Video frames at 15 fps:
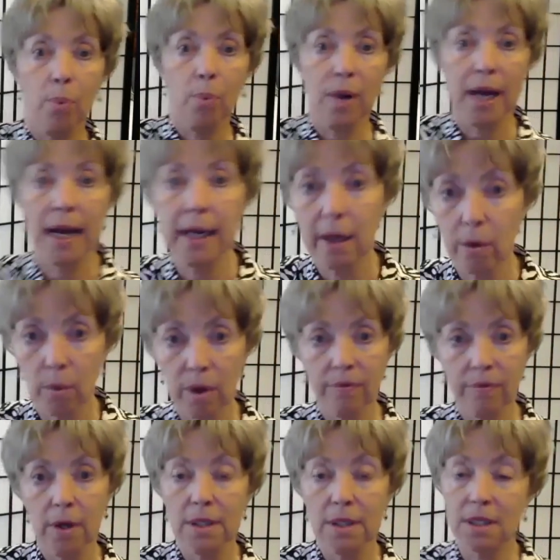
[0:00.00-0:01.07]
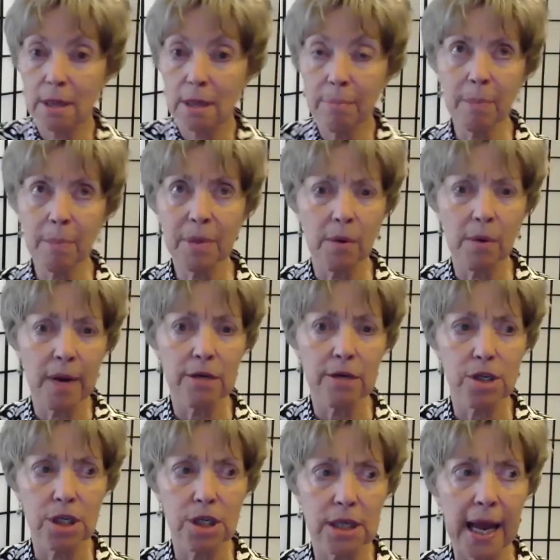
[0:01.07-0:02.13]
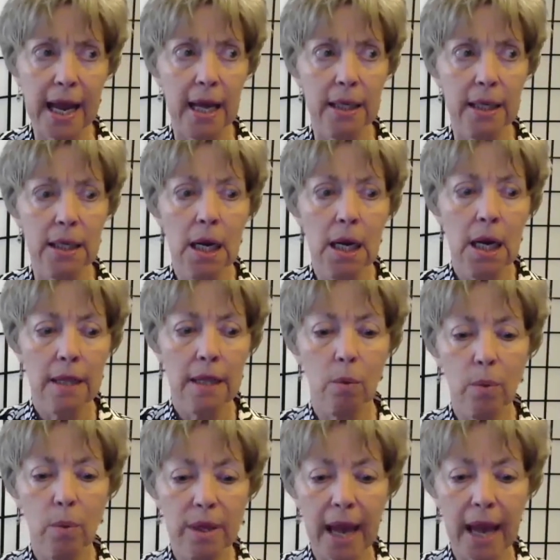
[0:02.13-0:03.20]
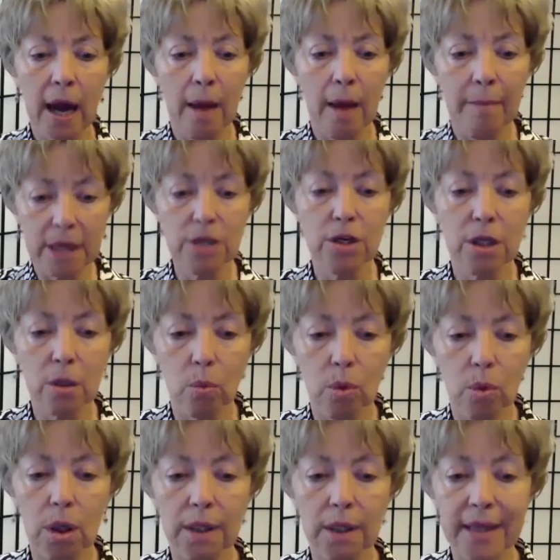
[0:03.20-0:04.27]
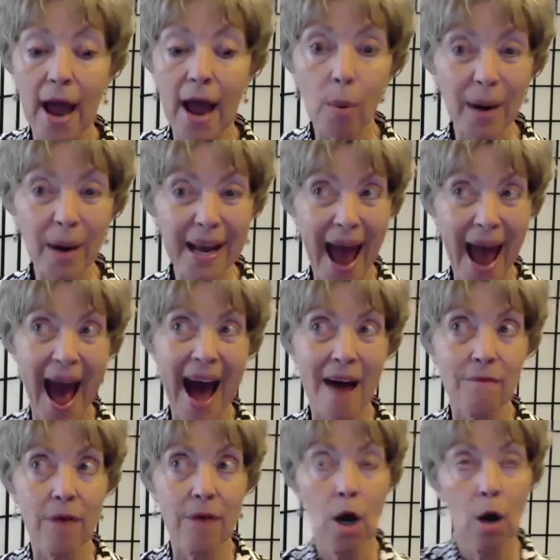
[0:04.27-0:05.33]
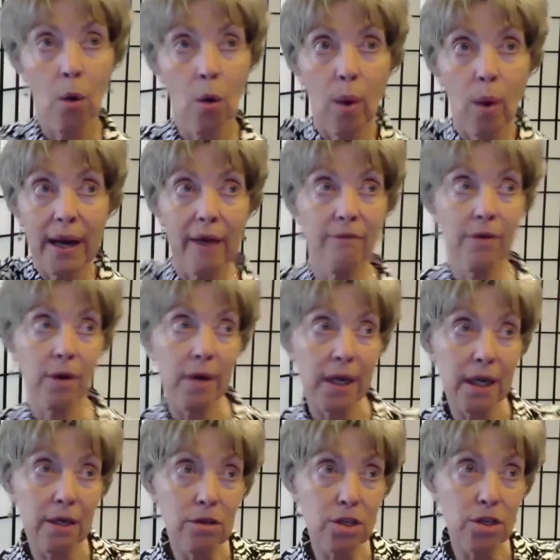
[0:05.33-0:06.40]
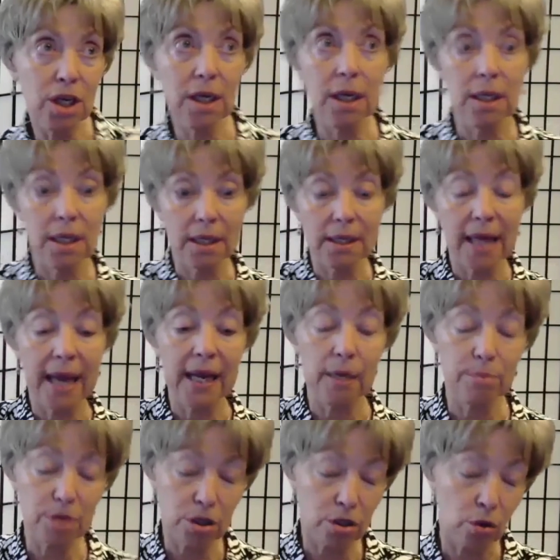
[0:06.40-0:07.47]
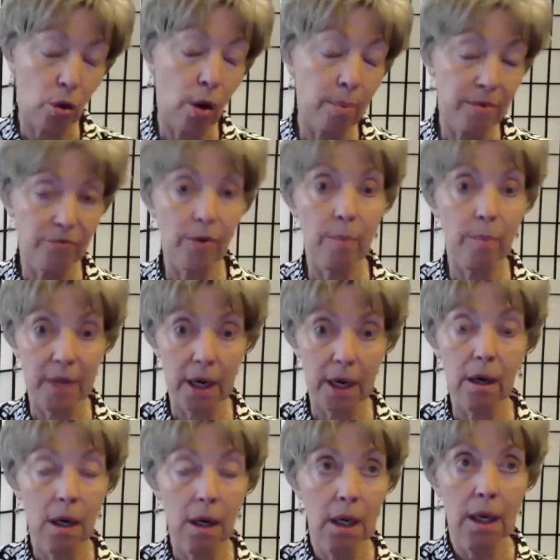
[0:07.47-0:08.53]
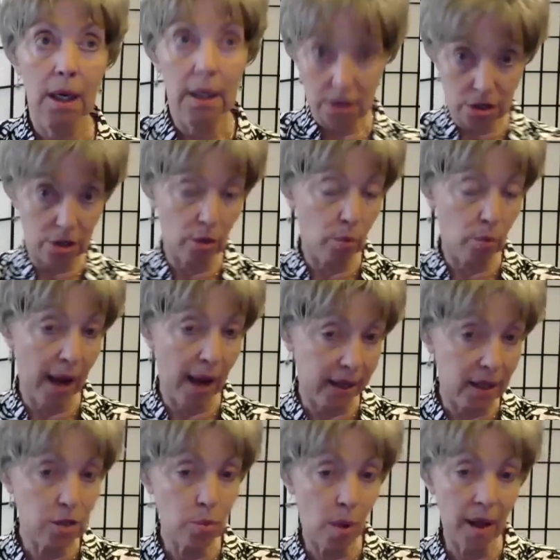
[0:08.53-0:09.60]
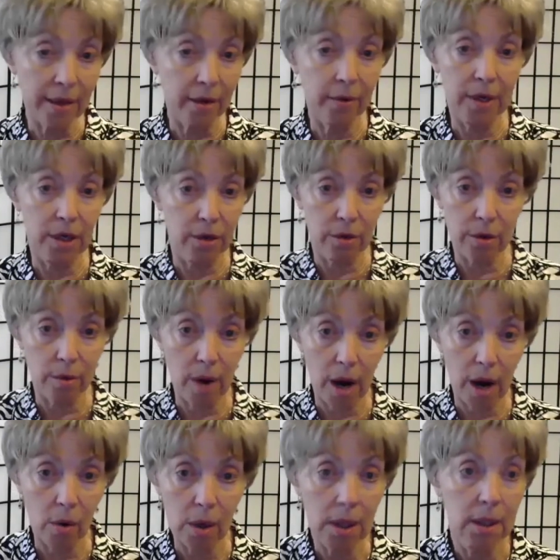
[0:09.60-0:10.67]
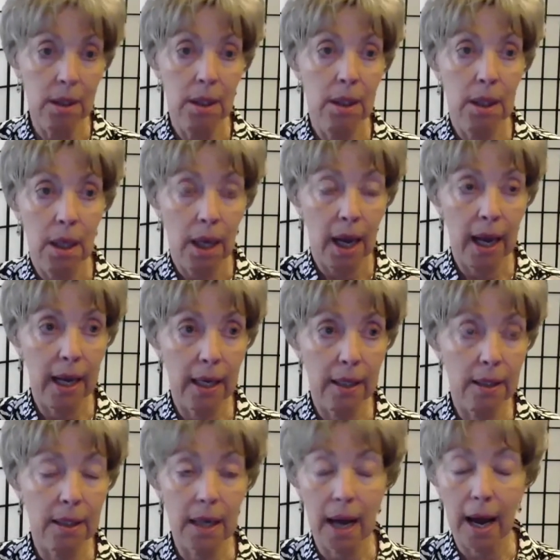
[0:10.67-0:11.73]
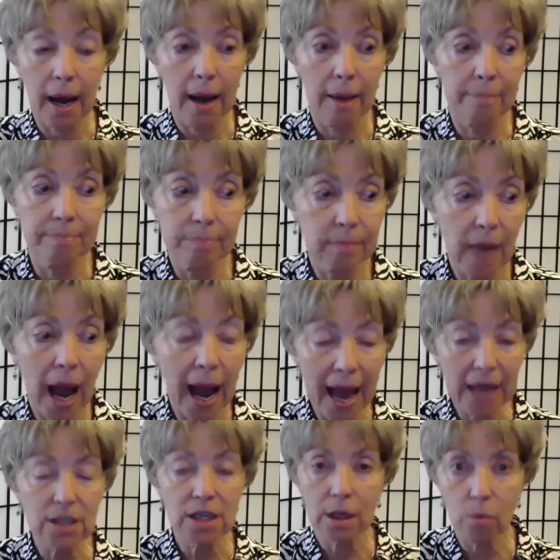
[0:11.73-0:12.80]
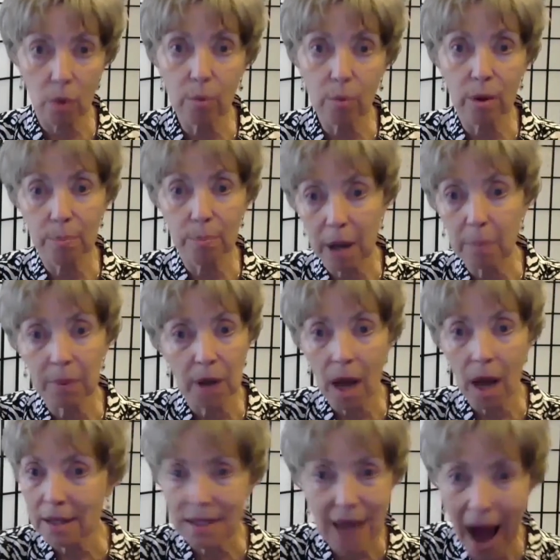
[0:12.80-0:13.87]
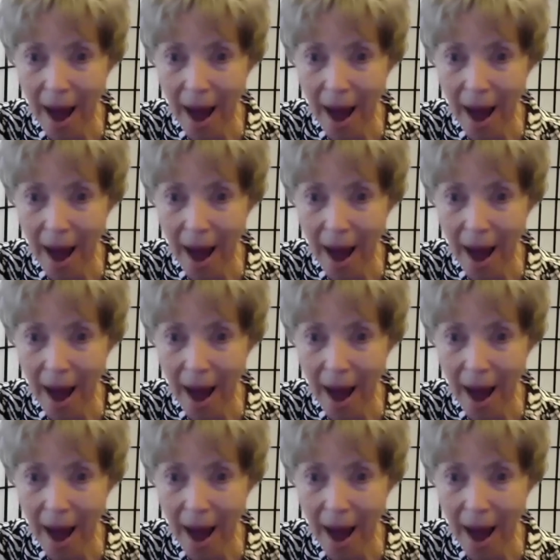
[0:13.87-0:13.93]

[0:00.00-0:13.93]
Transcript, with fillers: up, we got to get rid of her. And some people don't understand that when they come into the world, they already have whatever energy that they'd absorbed from their surroundings while they're in utero. And um, I actually work with people all the